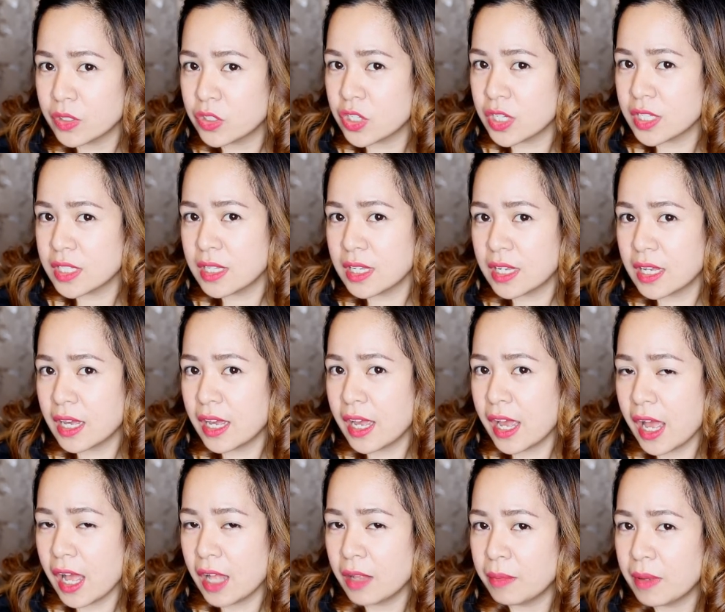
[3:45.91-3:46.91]

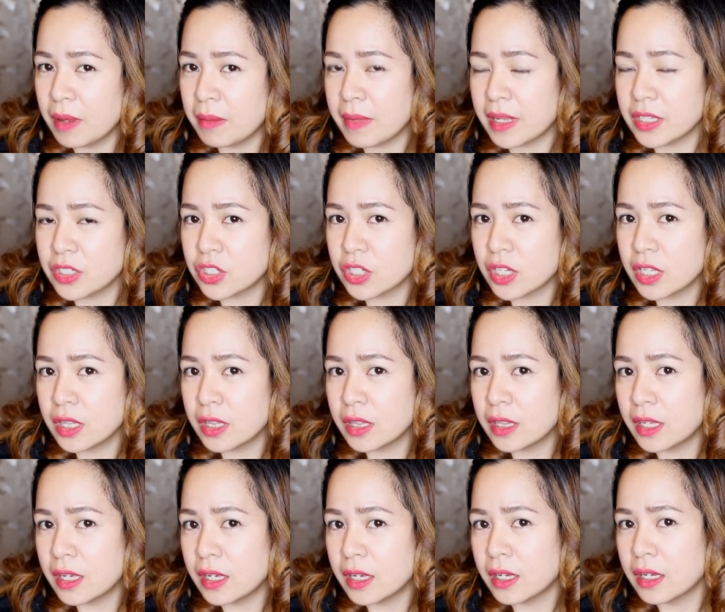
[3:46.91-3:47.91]
Jessica Alba
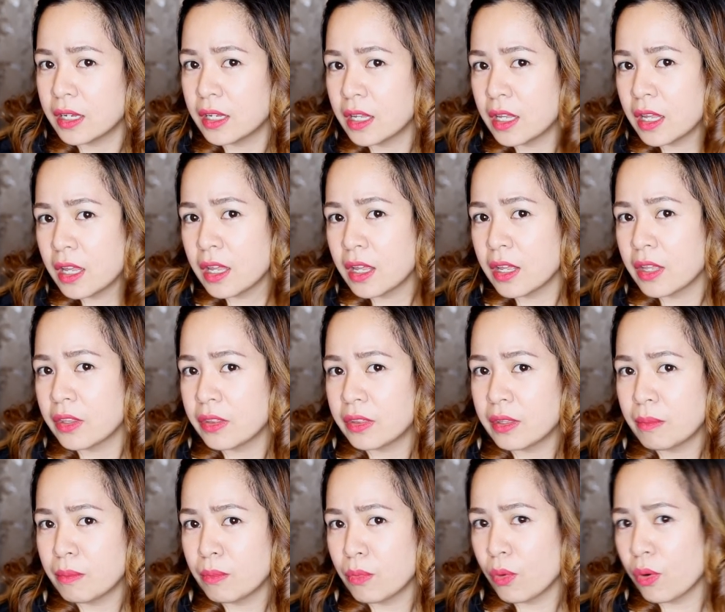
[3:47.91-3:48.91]
mentioned
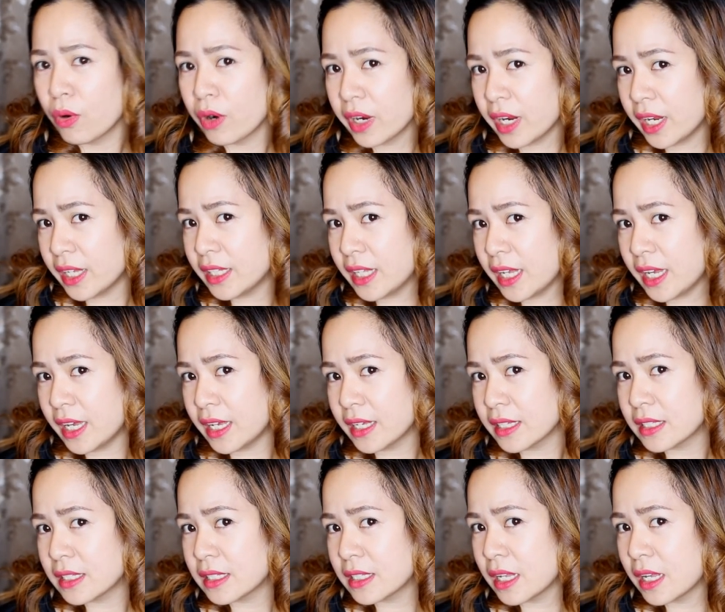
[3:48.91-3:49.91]
the more it
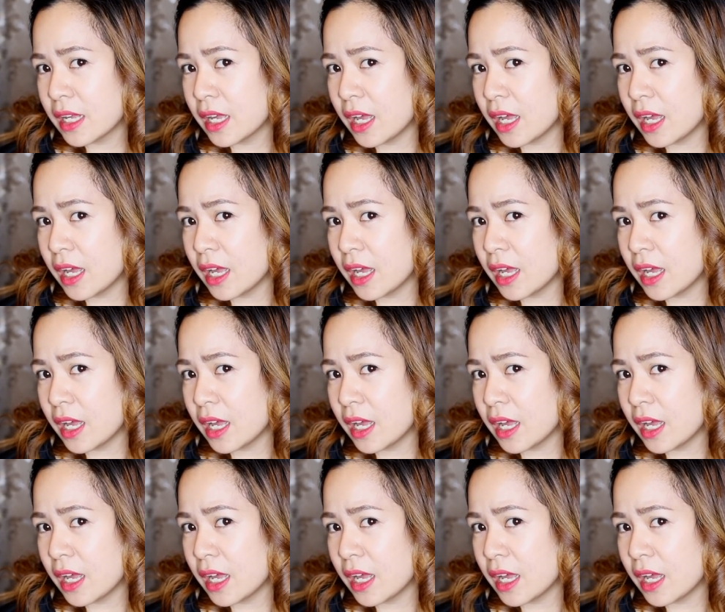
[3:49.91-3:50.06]
is